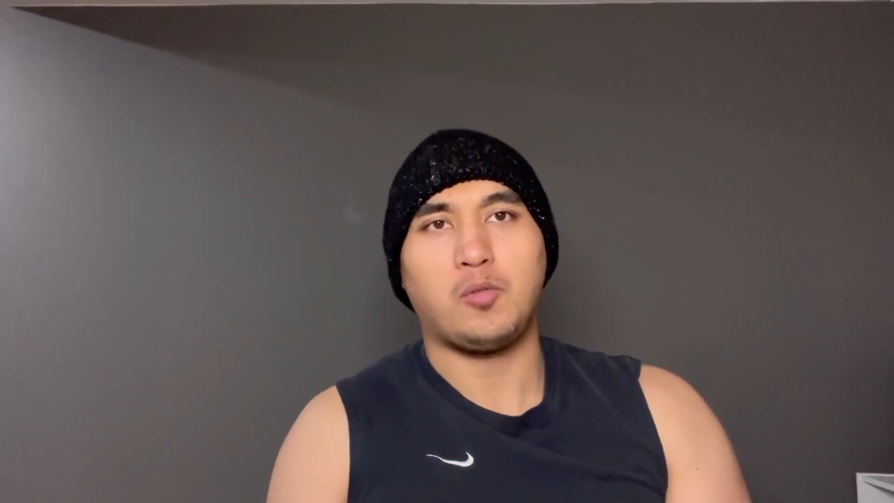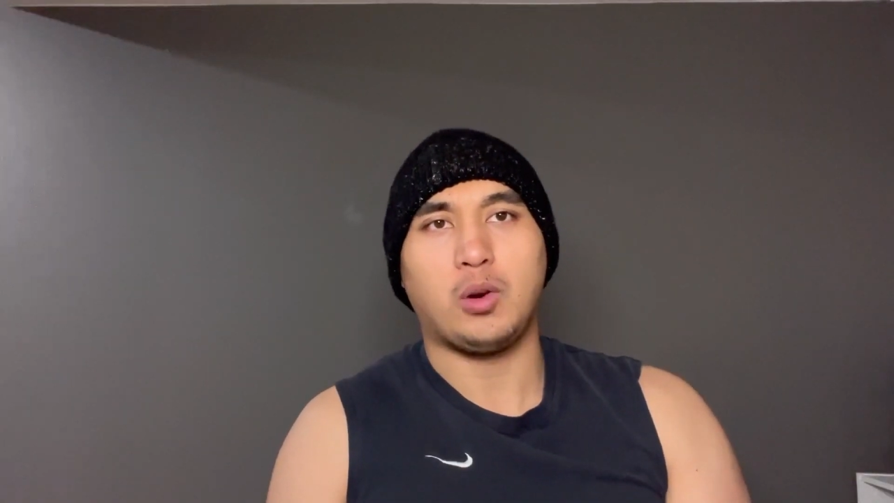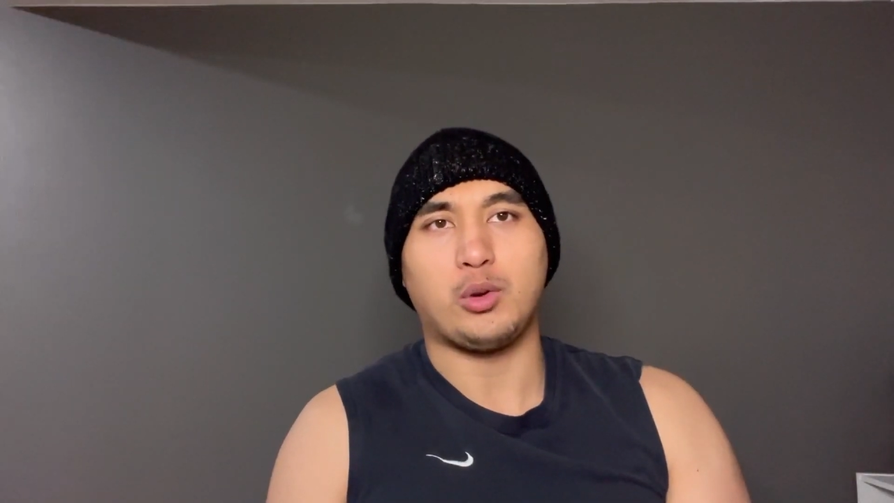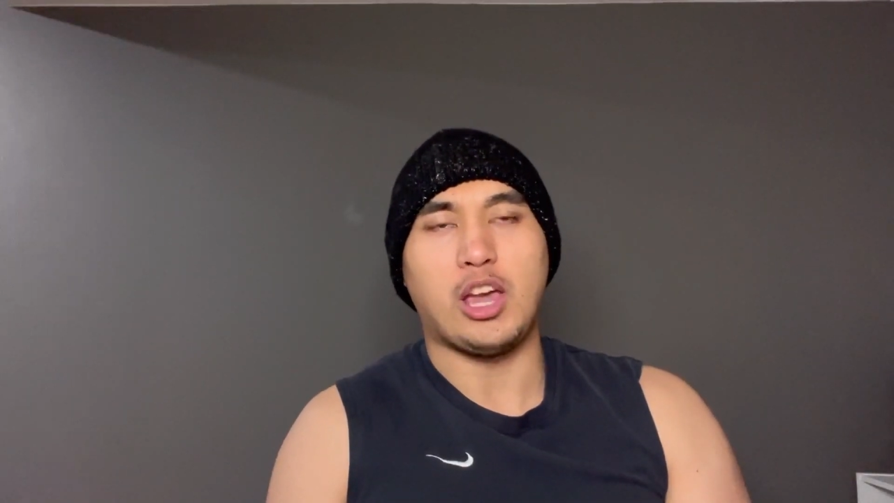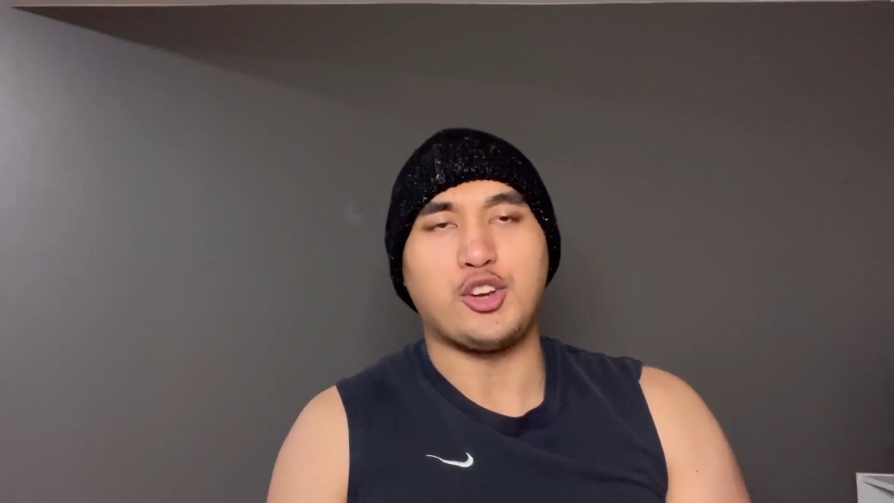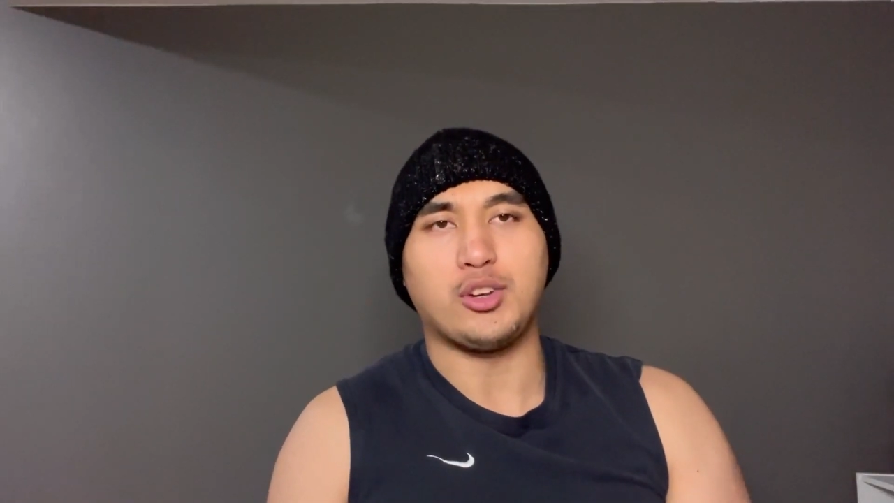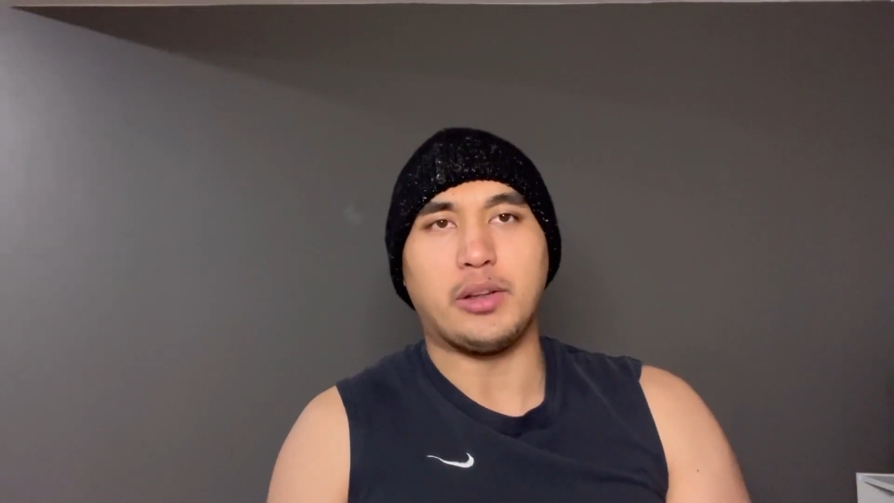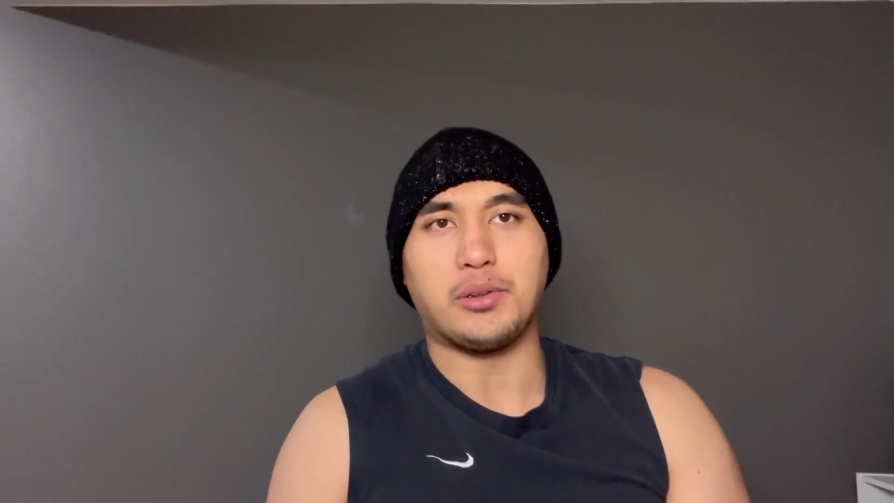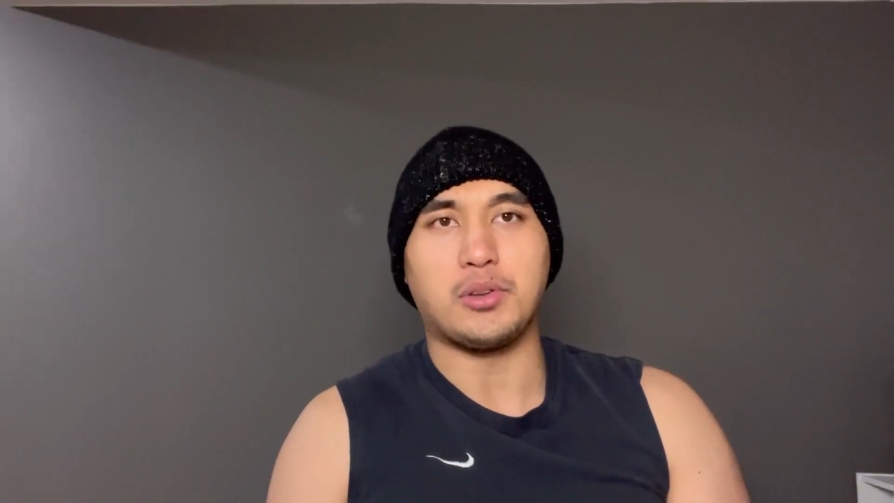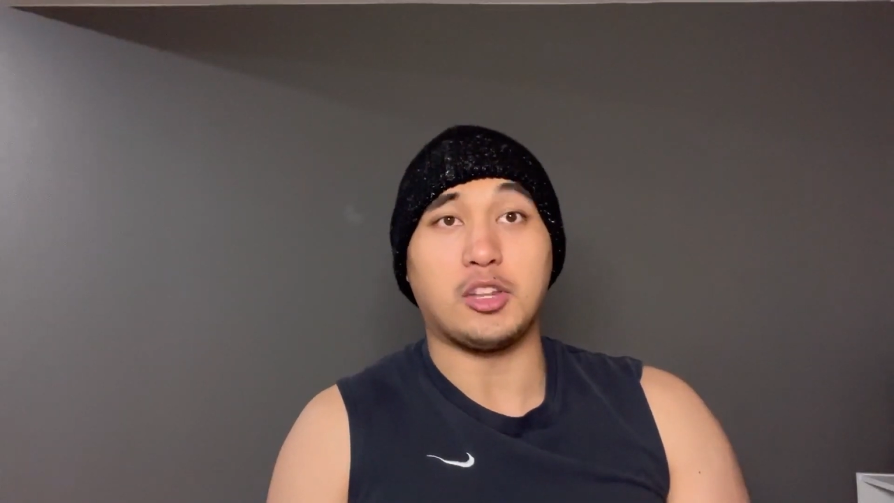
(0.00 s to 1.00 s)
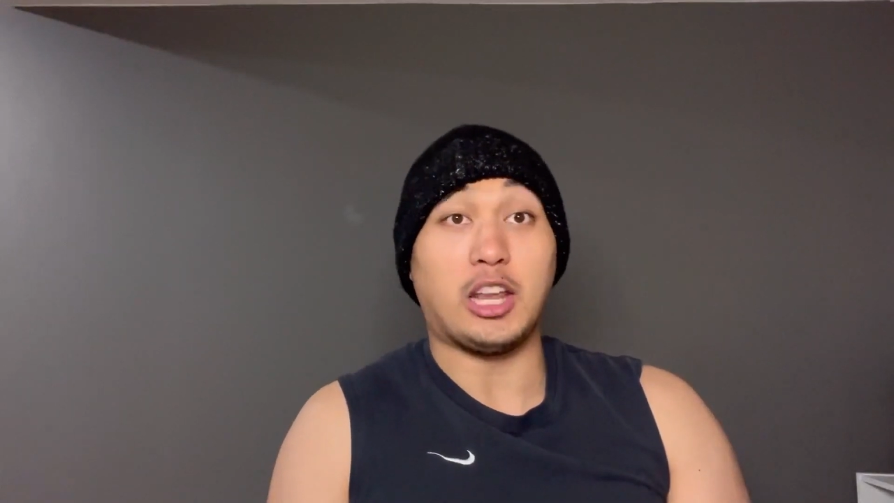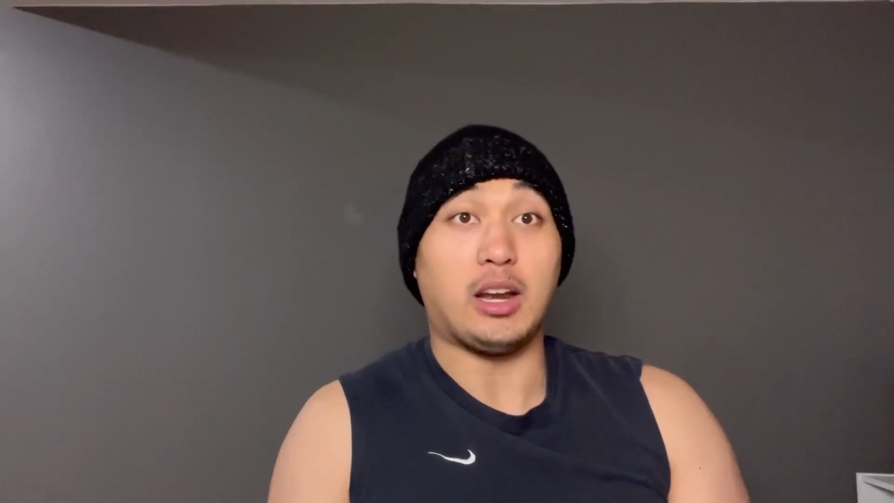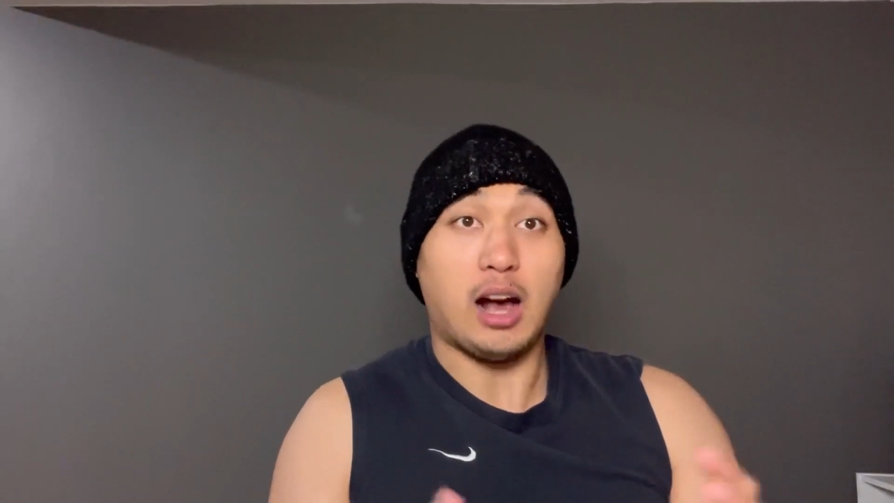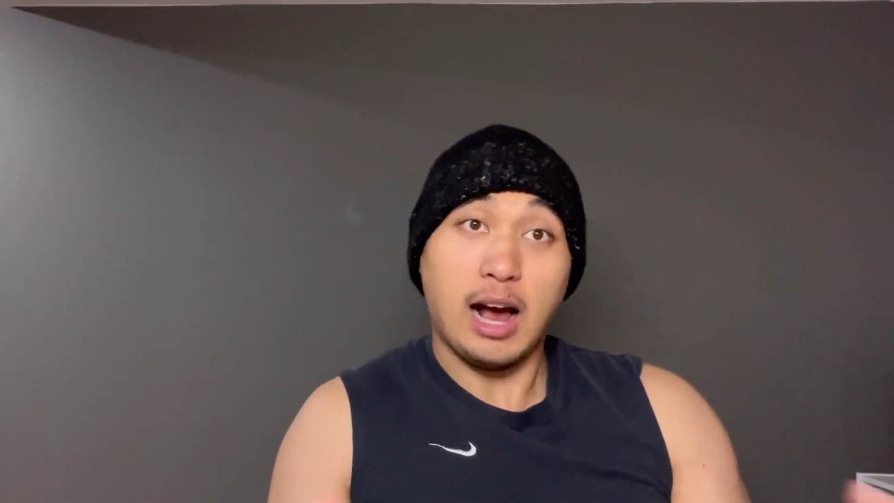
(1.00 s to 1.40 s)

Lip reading: variations that